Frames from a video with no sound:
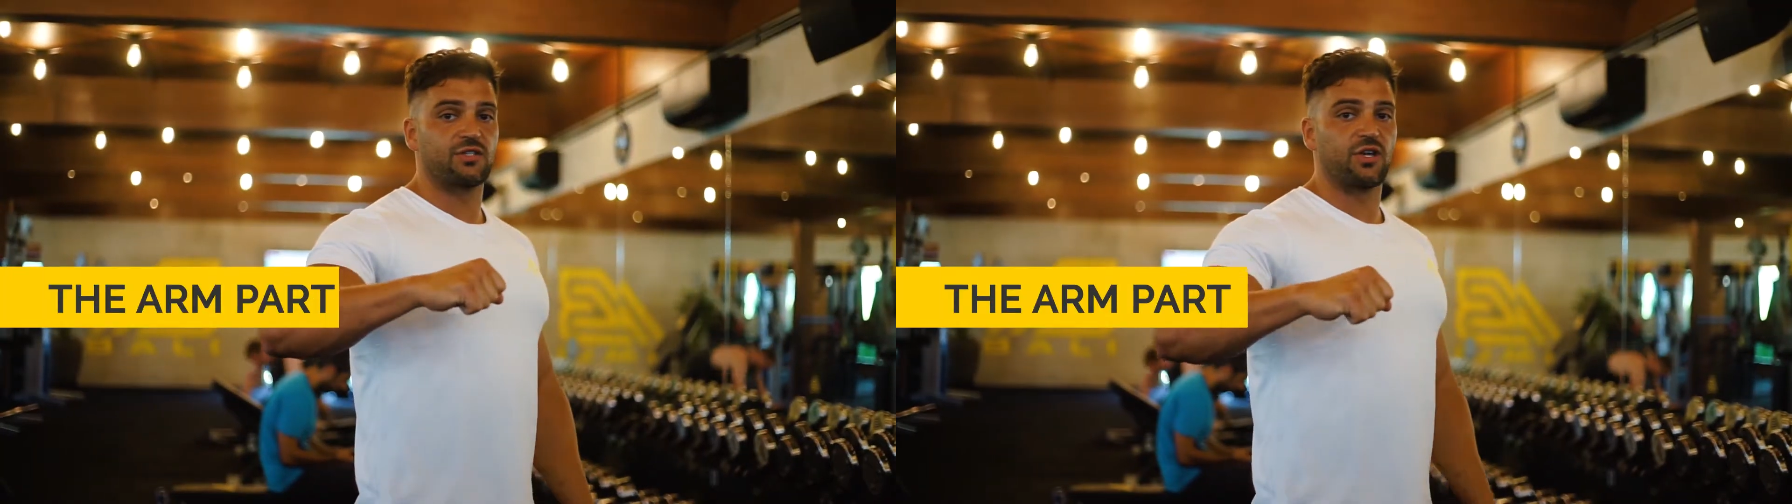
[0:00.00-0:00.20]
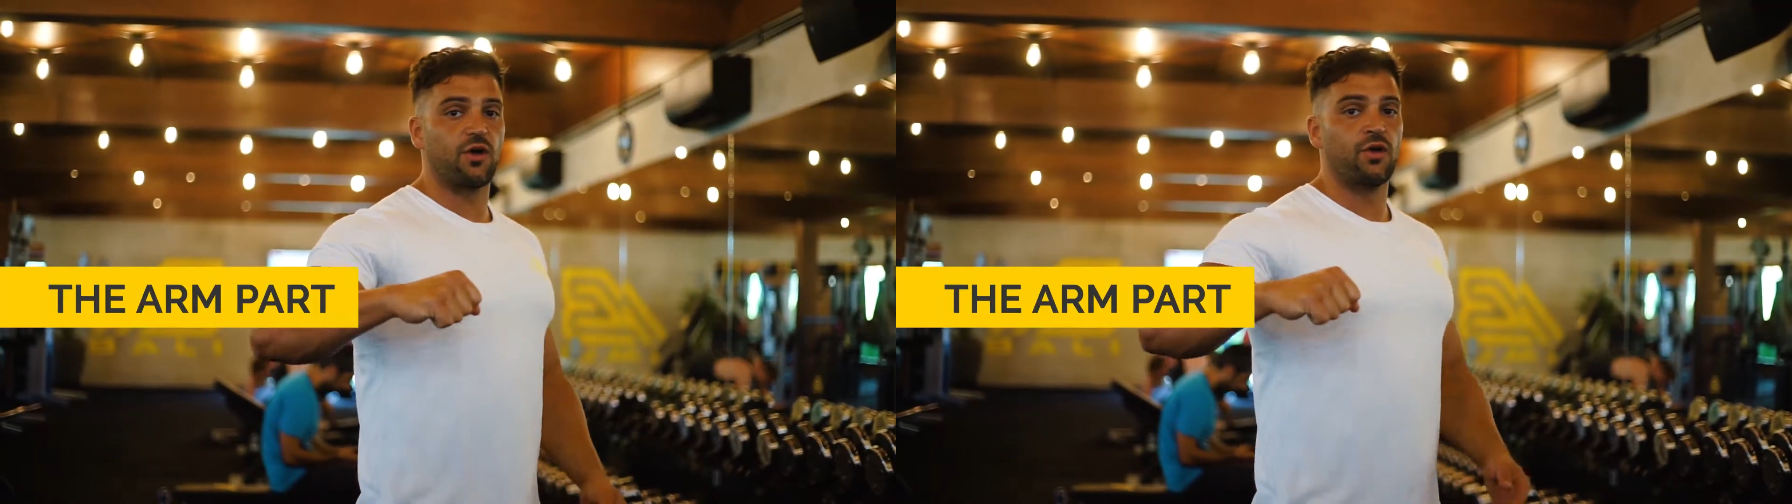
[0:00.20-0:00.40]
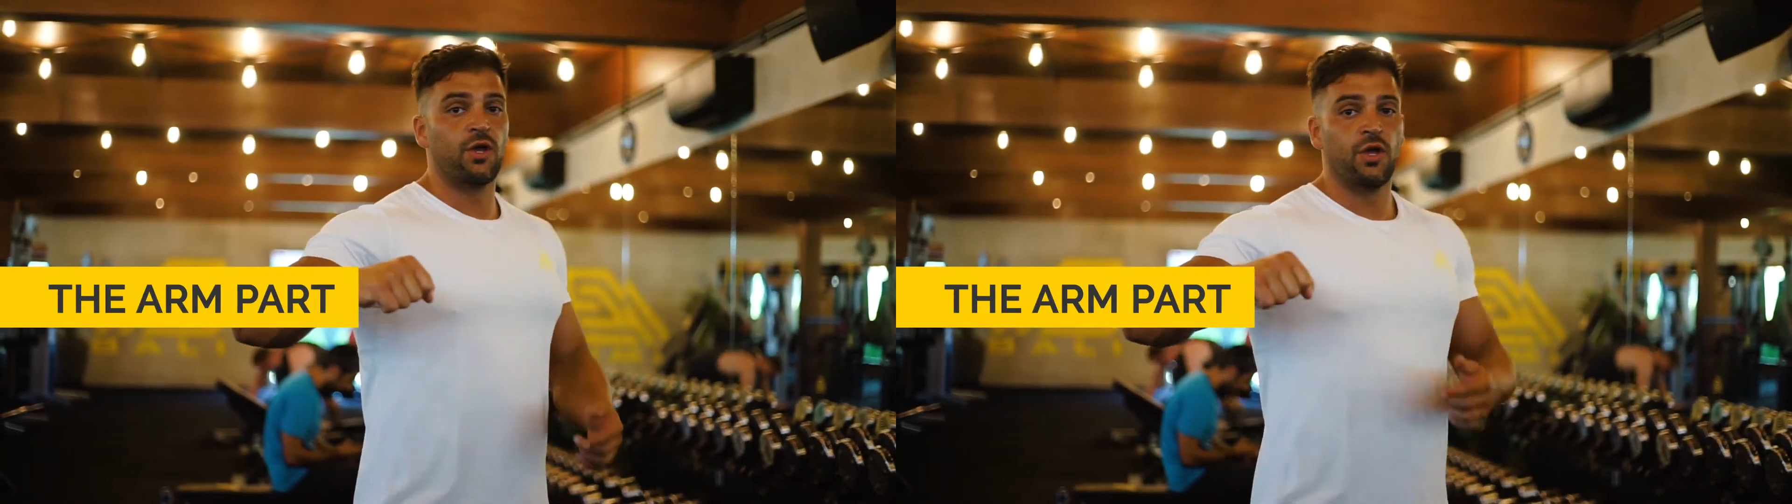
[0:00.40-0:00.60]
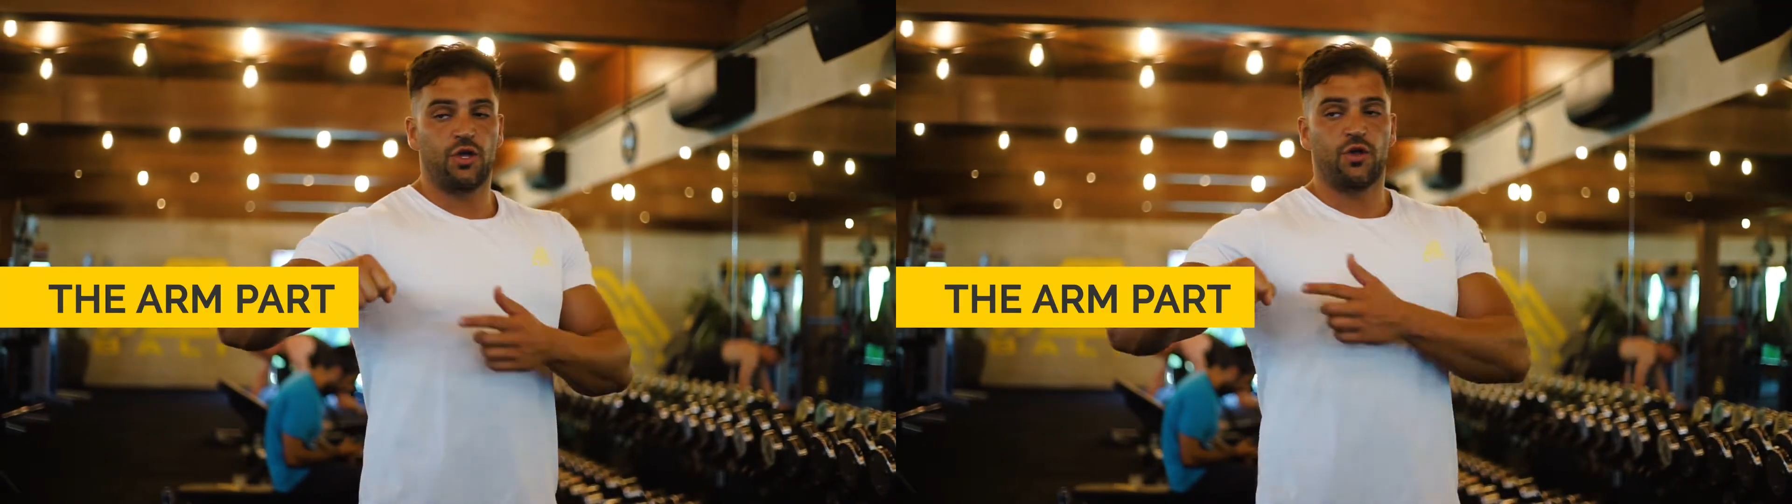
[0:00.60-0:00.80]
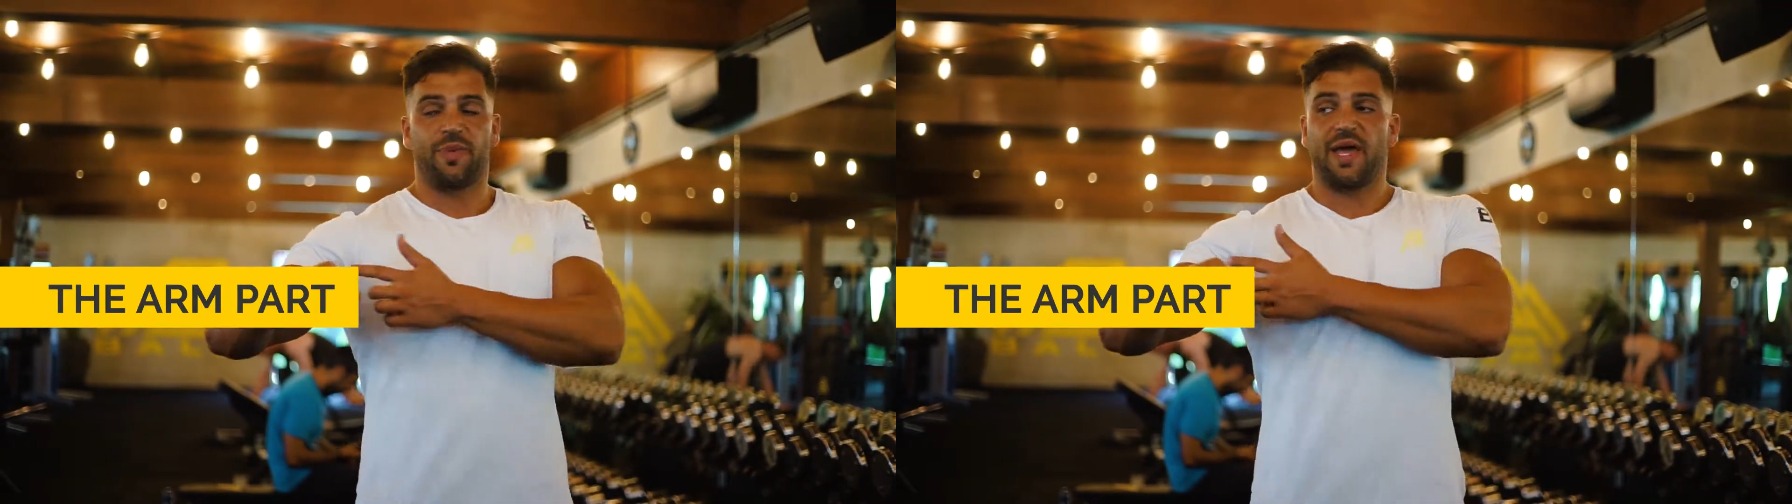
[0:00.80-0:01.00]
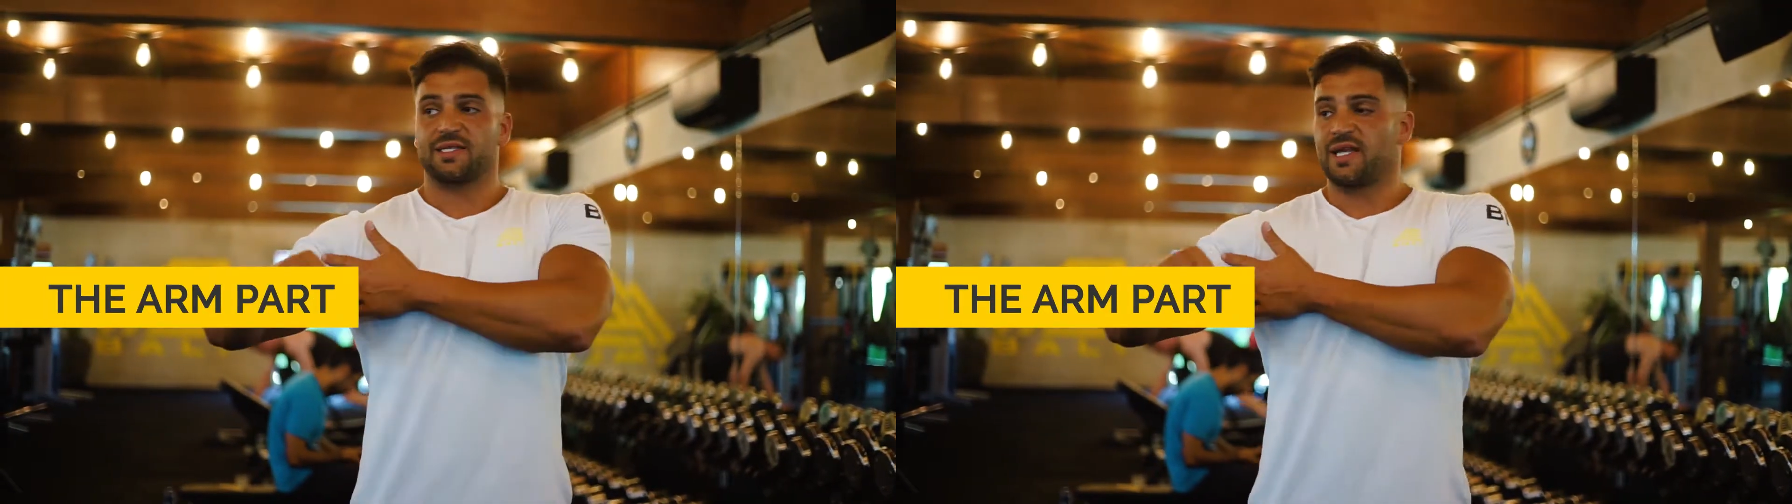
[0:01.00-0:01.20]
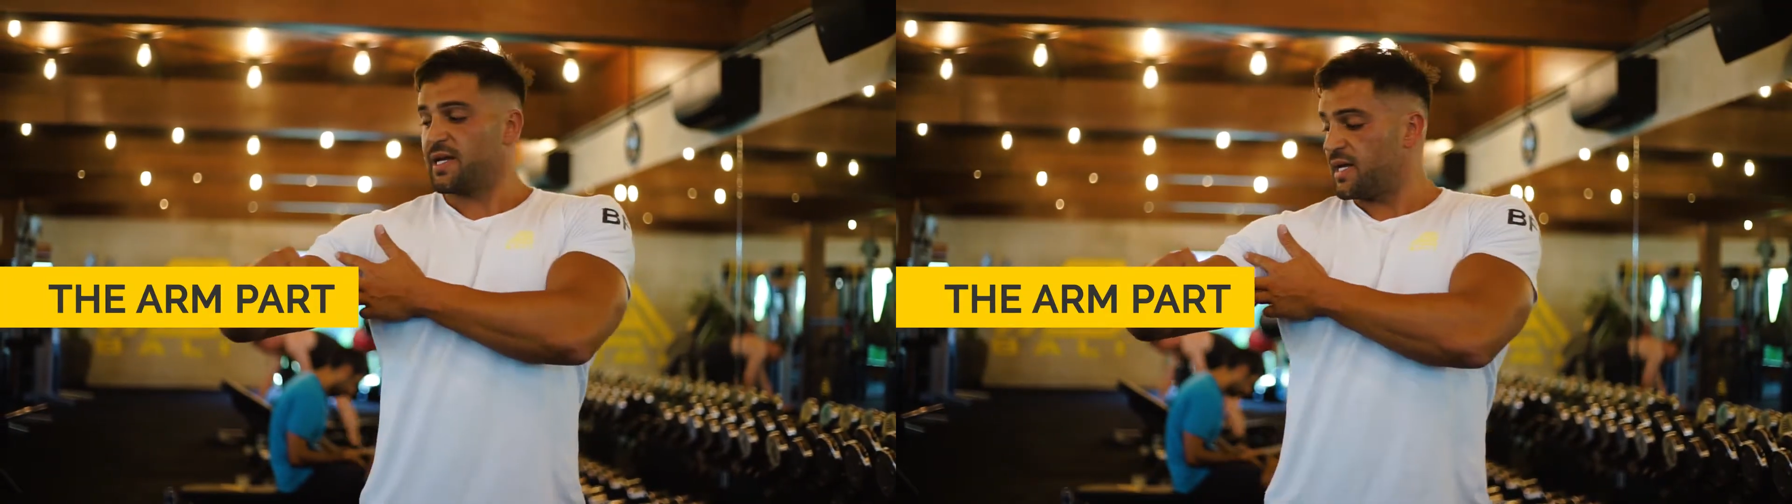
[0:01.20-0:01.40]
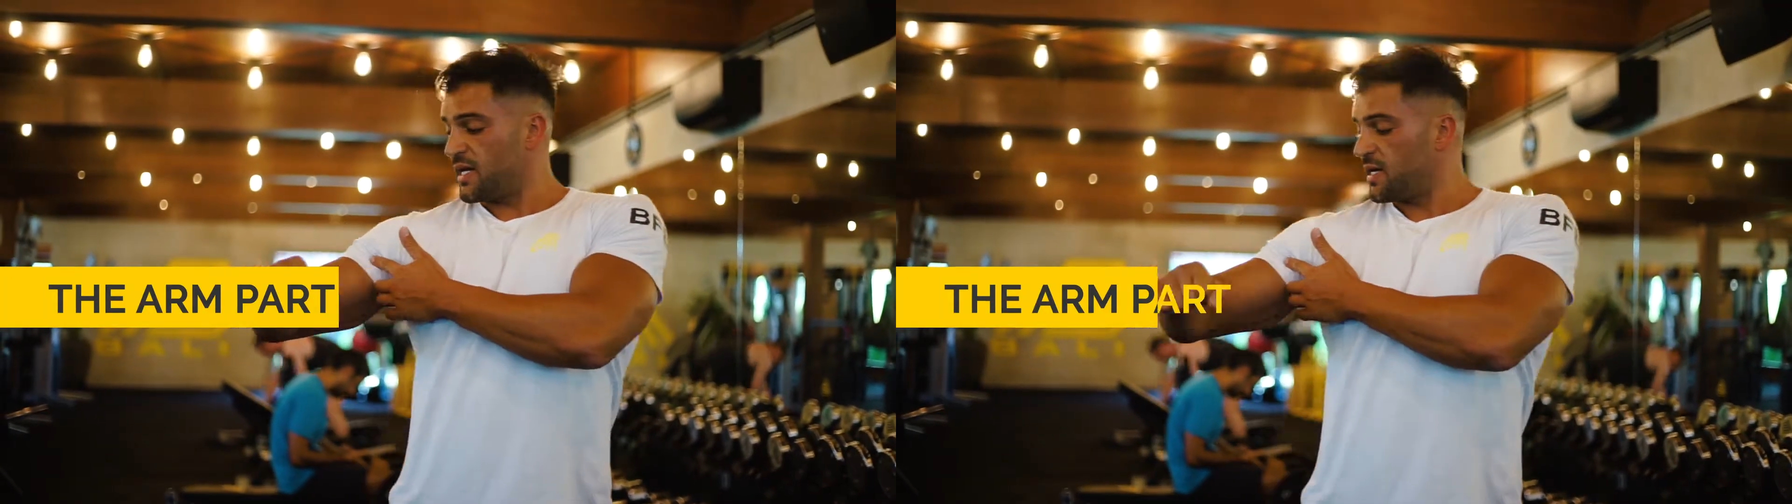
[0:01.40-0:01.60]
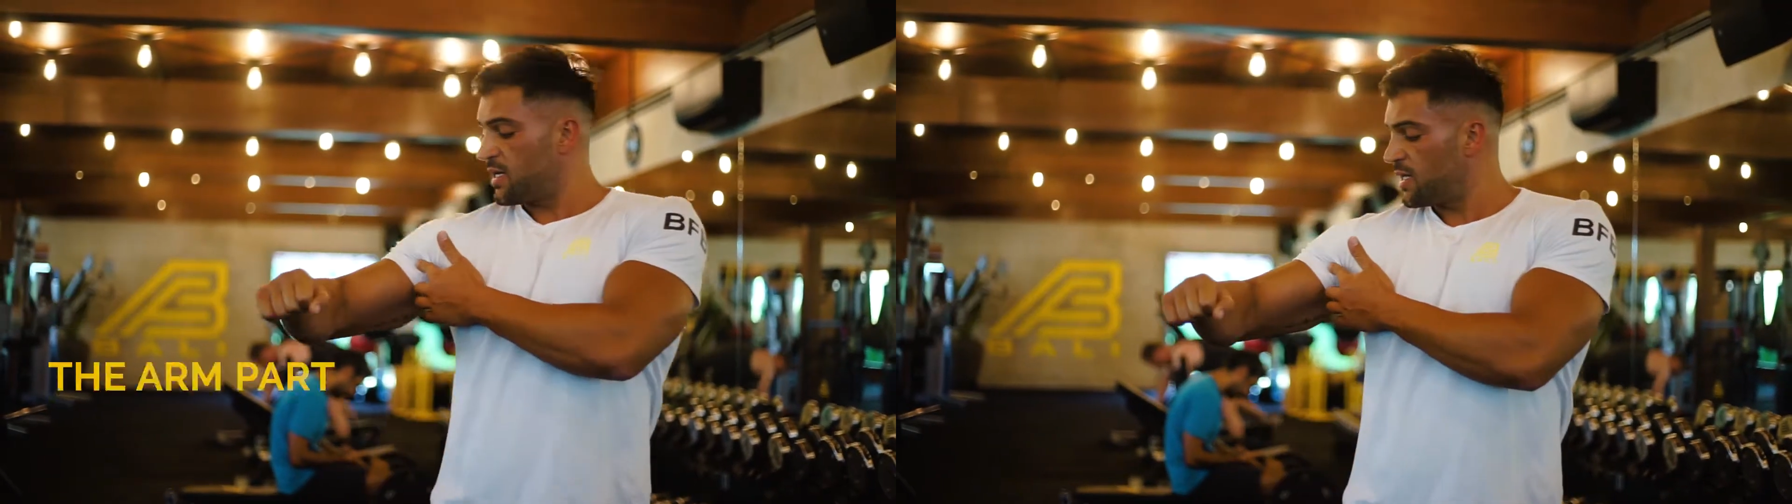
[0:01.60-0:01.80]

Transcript: So your pec tendon